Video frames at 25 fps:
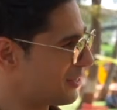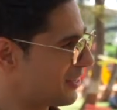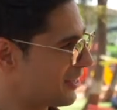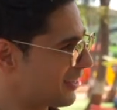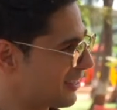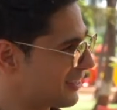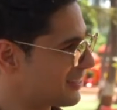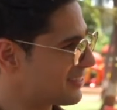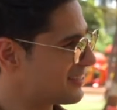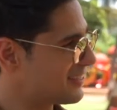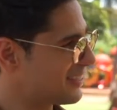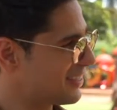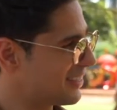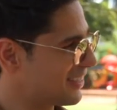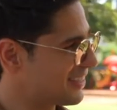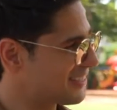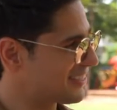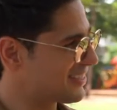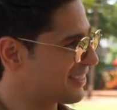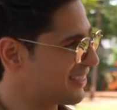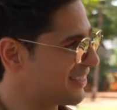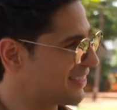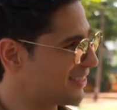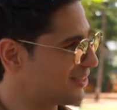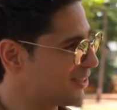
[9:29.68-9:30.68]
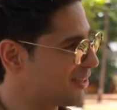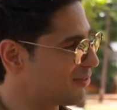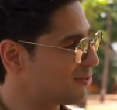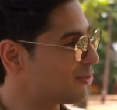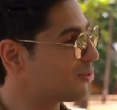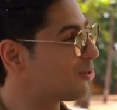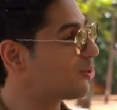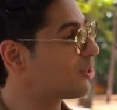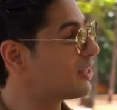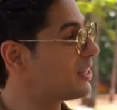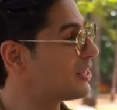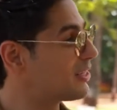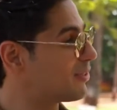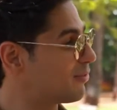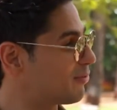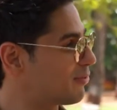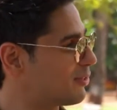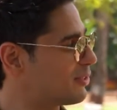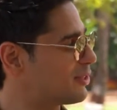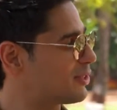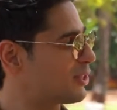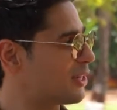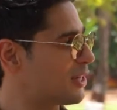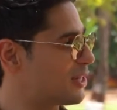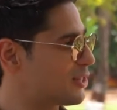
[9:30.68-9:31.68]
Correct. It's the external. You have to know that
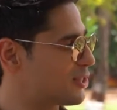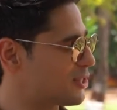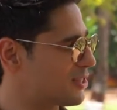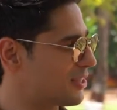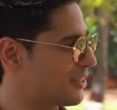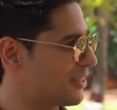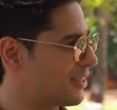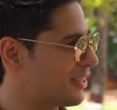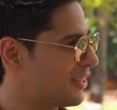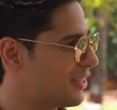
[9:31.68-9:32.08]
differentiation.